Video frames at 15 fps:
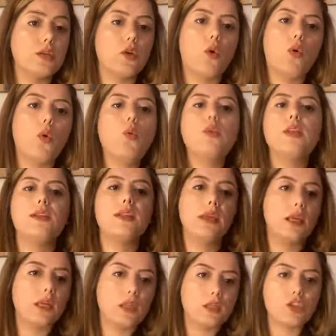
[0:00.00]
only the
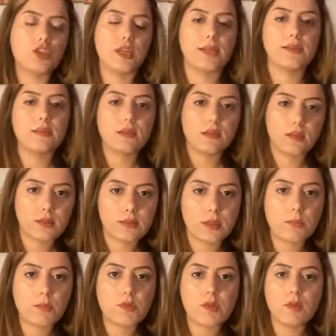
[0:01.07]
English test is
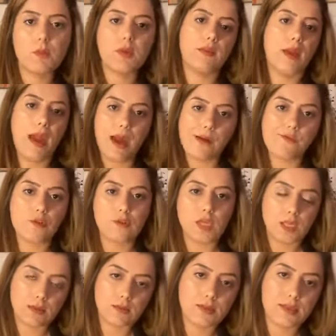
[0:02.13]
exempted, but they have to
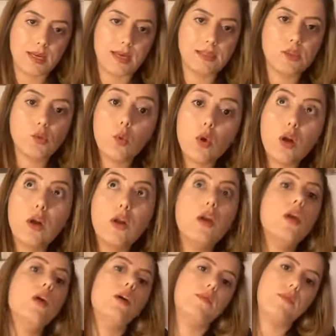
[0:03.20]
take the test, or
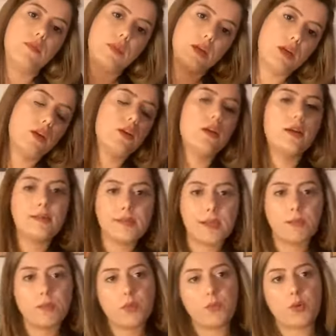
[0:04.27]
they're going to
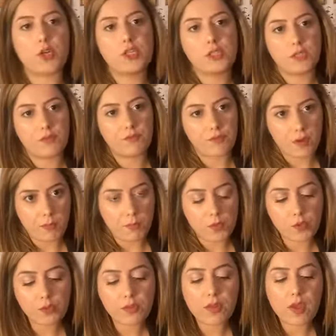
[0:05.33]
exempt the person from
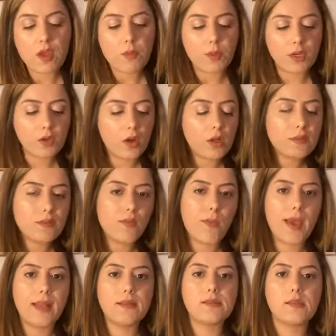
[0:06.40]
both. But it all
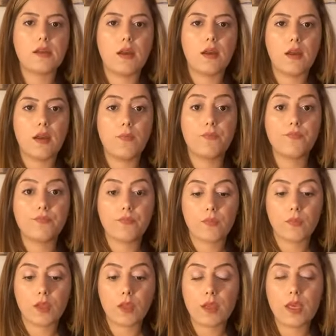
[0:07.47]
depends
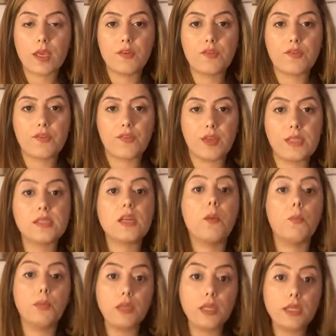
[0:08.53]
if it's
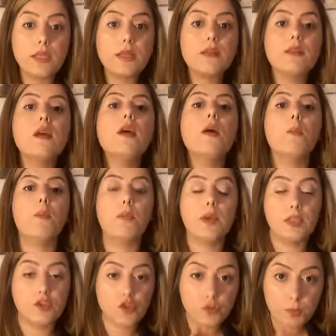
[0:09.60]
completed.
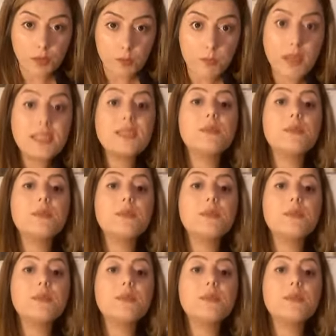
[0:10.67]
It must be